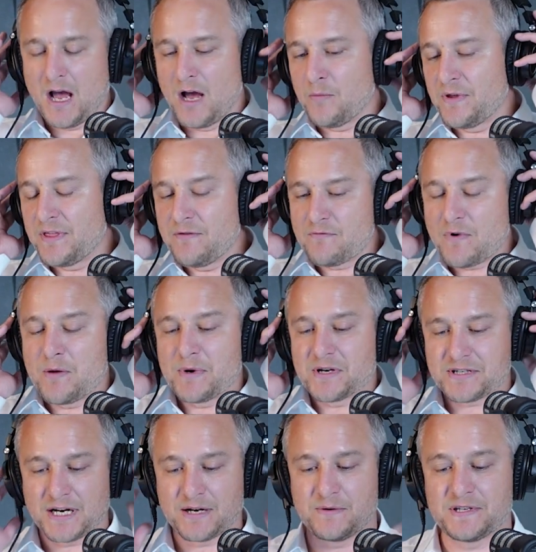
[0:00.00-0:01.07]
Within
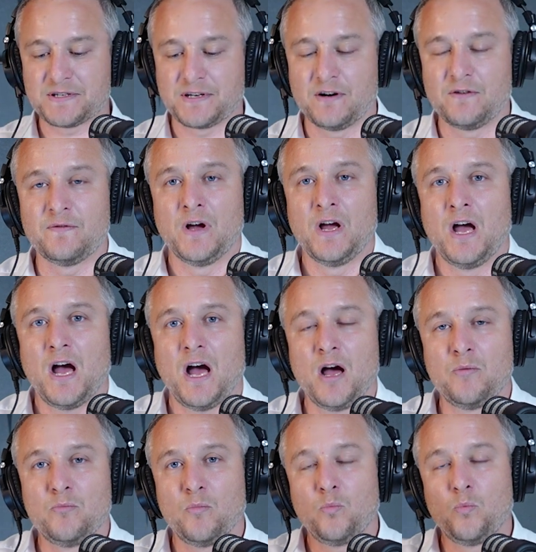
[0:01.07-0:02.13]
RoboShadow itself,
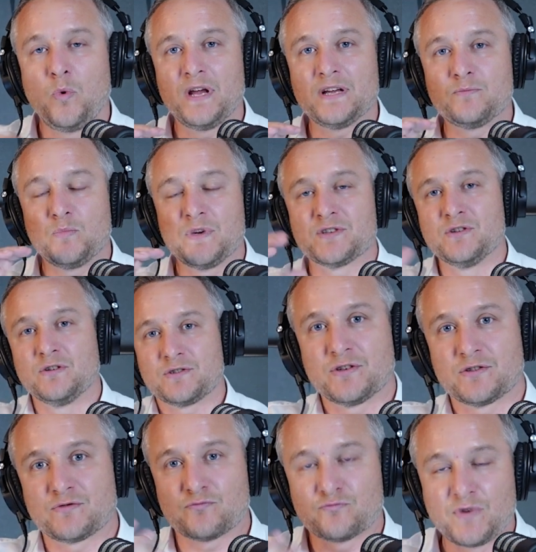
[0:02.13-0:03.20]
it's not
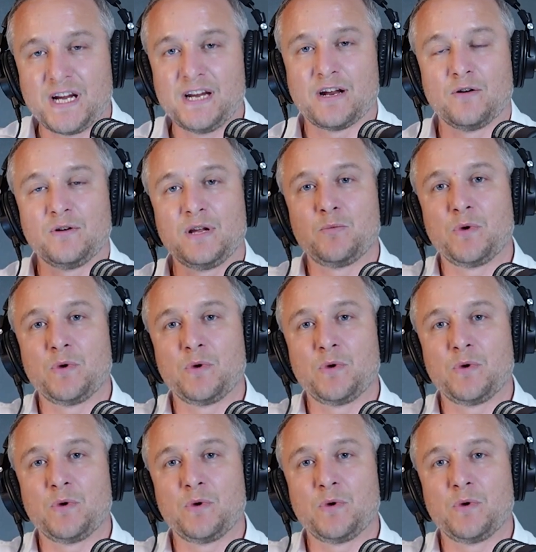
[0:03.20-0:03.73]
just read-only.